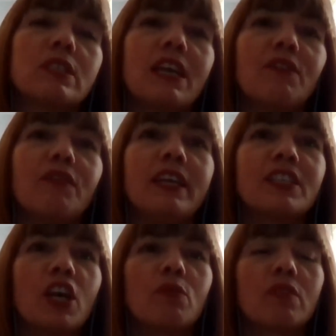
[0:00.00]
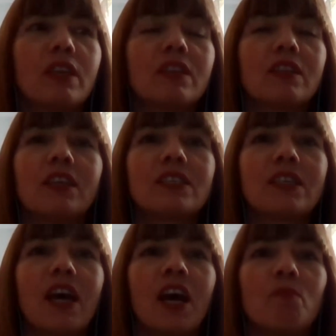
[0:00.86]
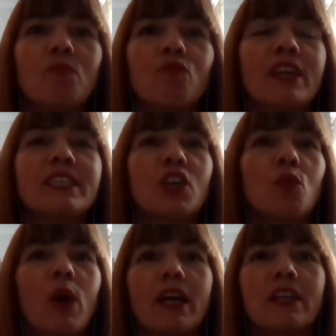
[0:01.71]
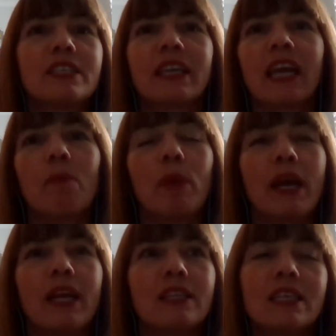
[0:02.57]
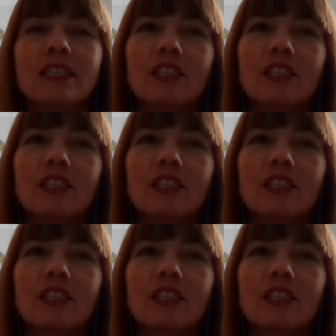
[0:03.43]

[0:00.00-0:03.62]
DFE don't think that raising awareness and campaigns has